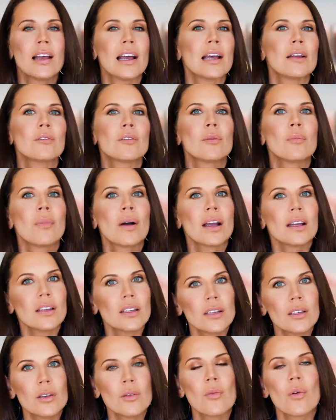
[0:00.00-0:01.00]
and
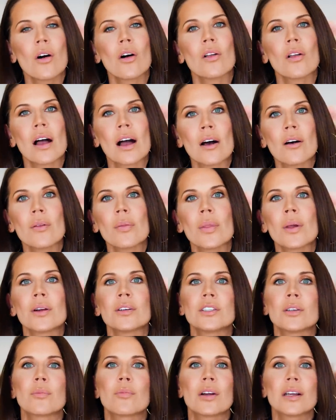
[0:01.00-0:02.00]
reminding you all out there
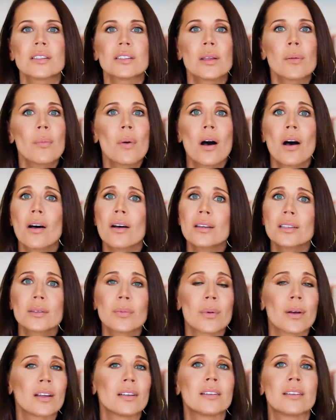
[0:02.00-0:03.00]
to press the pause
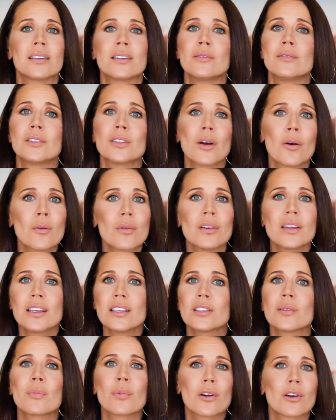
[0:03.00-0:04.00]
button. You don't
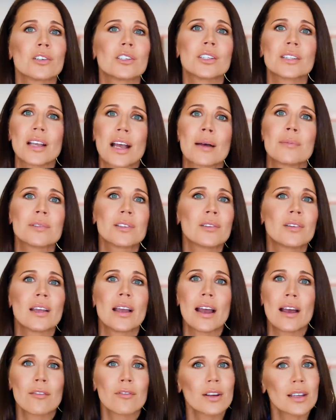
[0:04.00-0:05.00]
need to purchase
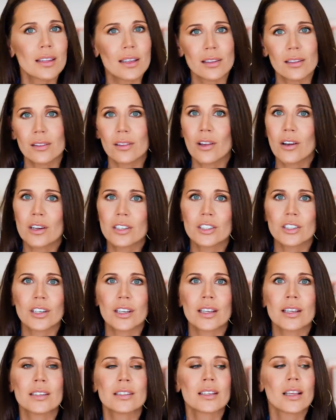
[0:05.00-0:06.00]
absolutely everything that
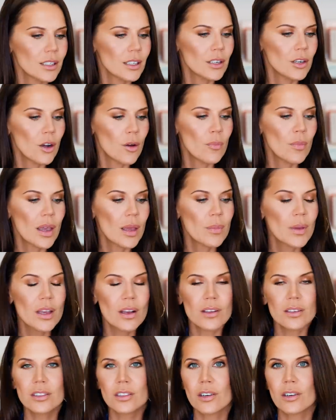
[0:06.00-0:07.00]
launches. You know, maybe
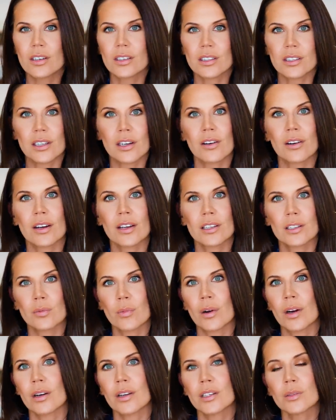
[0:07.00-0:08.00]
I'll start a series
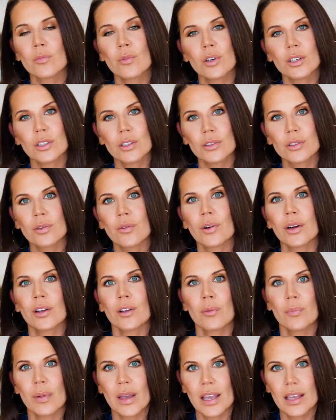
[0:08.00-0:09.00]
where it is more
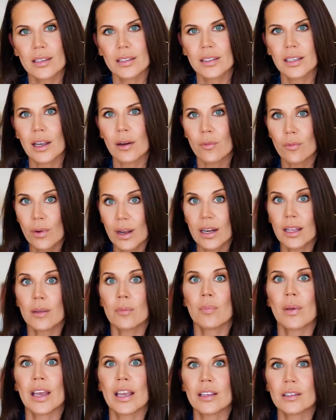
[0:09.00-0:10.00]
tutorial based, get ready
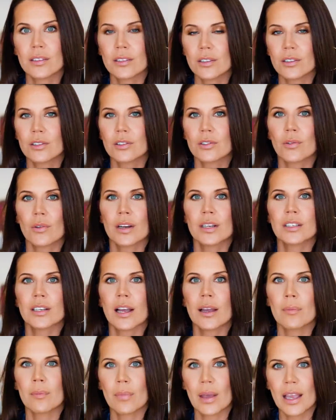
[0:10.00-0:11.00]
based, story
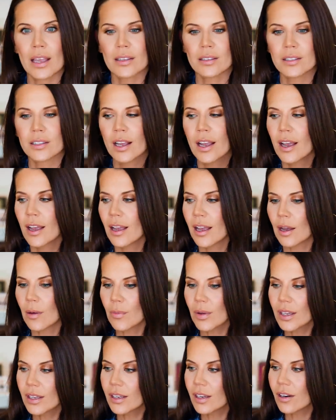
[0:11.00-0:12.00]
time based, and
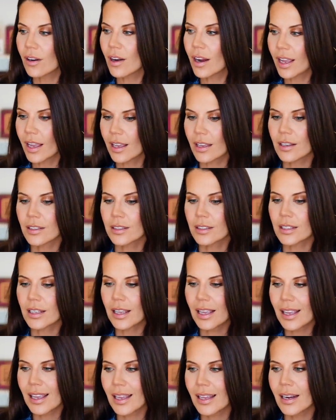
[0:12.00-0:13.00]
we can get our hands
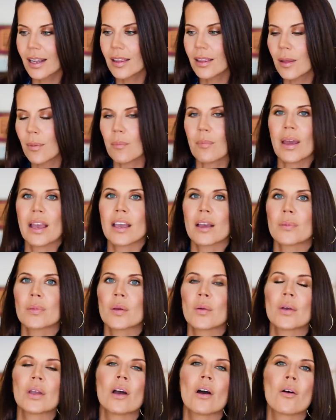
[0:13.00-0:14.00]
in the makeup
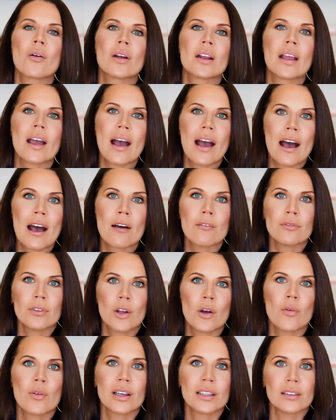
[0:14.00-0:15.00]
that we already have,
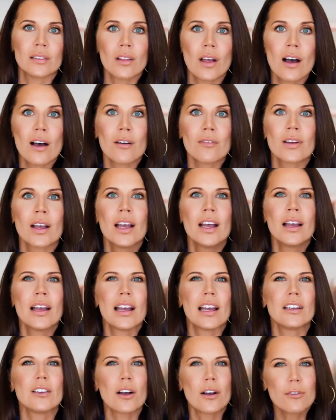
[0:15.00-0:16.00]
know, and love
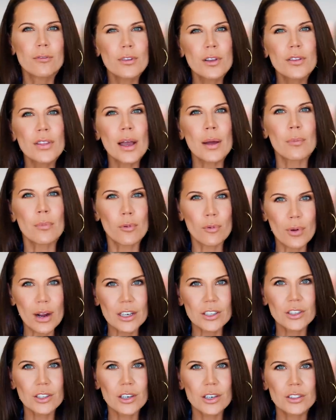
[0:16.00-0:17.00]
and not feel that
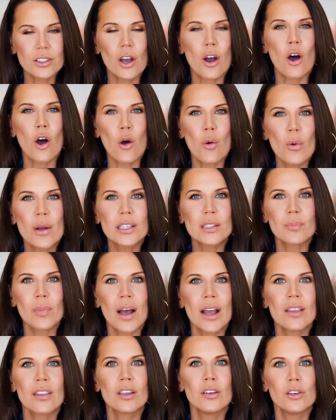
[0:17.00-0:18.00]
pressure to always
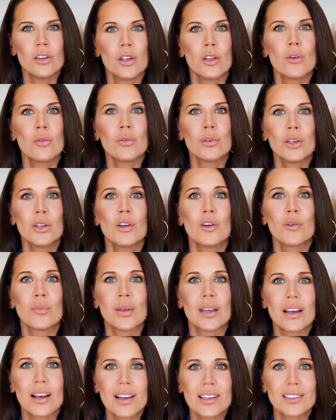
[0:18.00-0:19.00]
buy the new, new
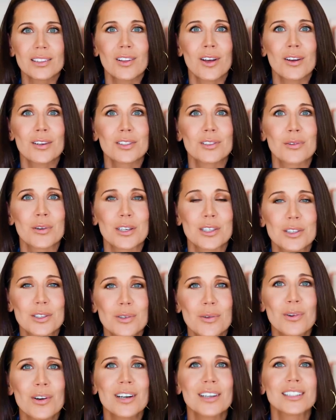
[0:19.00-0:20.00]
because long story
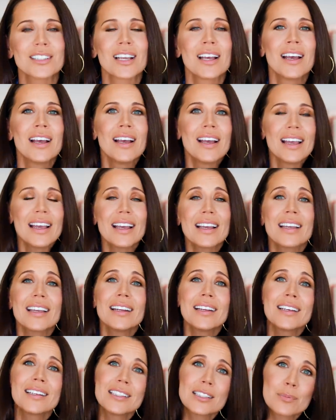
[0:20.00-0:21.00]
short, it
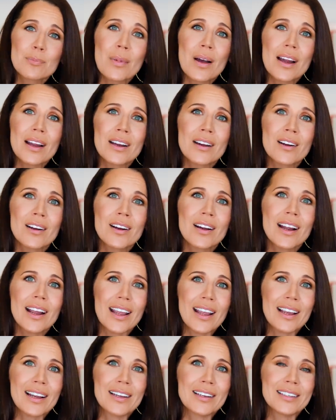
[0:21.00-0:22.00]
can expire.
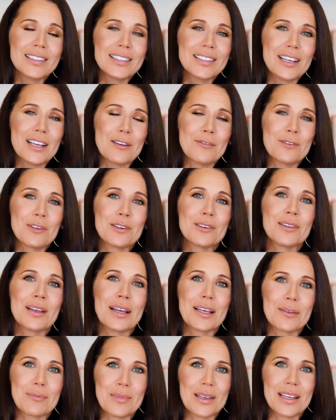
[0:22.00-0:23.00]
And if you're
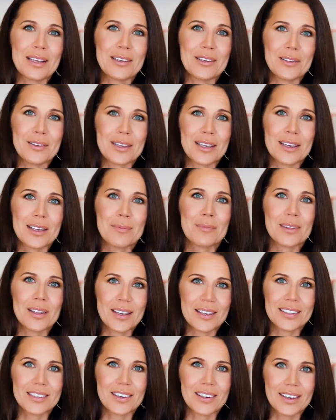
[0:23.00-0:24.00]
like me and you keep
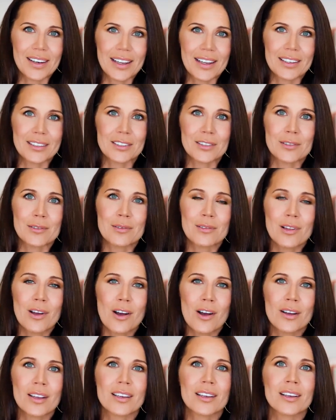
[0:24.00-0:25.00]
things on hand too
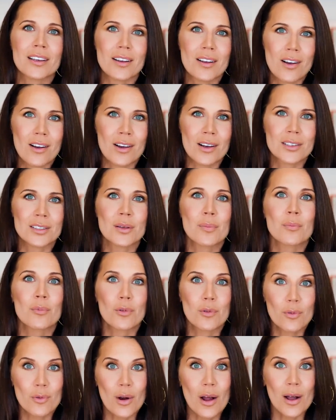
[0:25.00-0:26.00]
long, it can cause
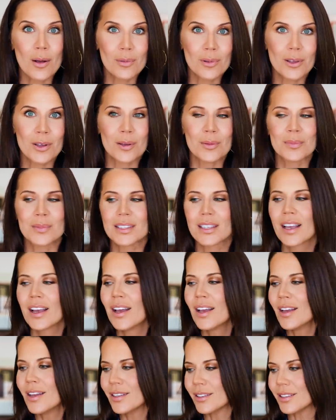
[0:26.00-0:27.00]
problems.
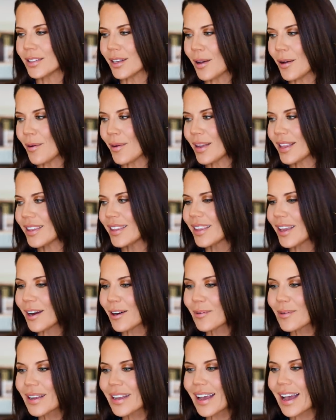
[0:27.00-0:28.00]
So
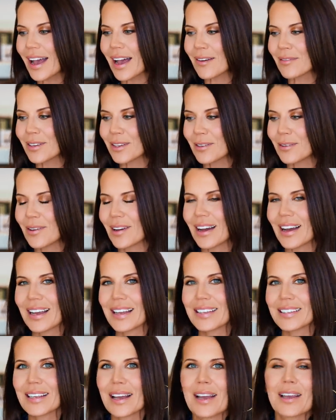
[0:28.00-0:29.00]
there we have it, you
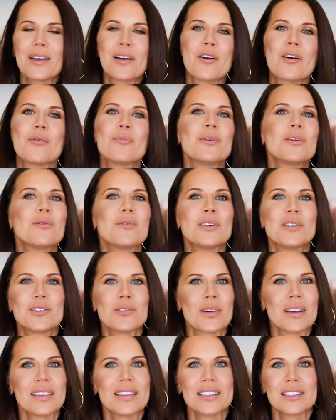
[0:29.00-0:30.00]
guys. I hope you
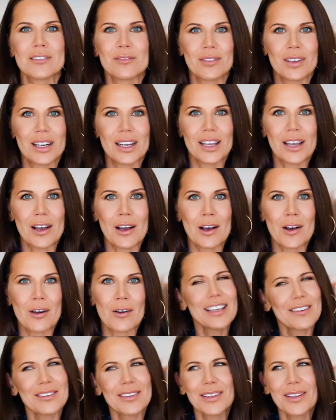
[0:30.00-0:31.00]
enjoyed this
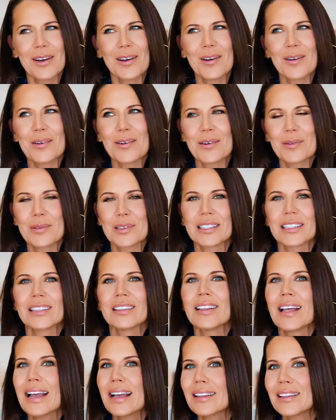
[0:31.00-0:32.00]
video. Even though it was
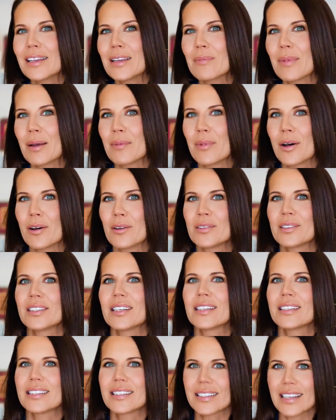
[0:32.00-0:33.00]
likely my
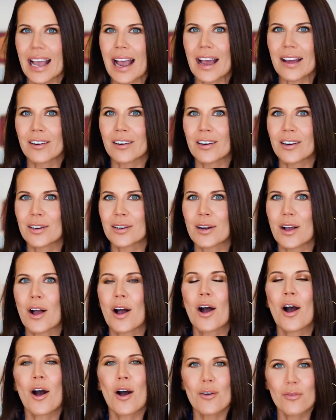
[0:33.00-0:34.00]
most
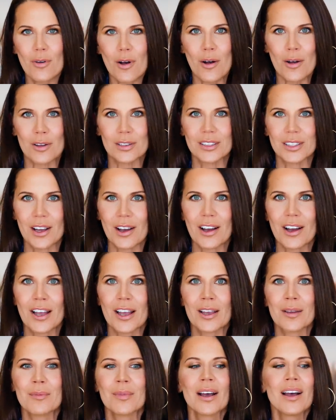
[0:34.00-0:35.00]
scattered of all
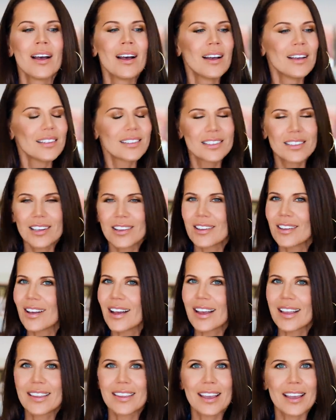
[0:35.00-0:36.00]
time, still,
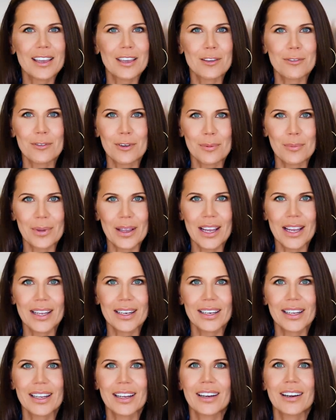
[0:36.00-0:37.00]
I thank you for
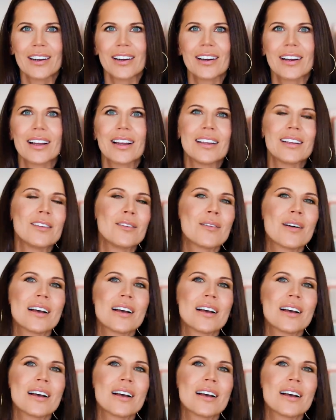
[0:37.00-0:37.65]
being here. And you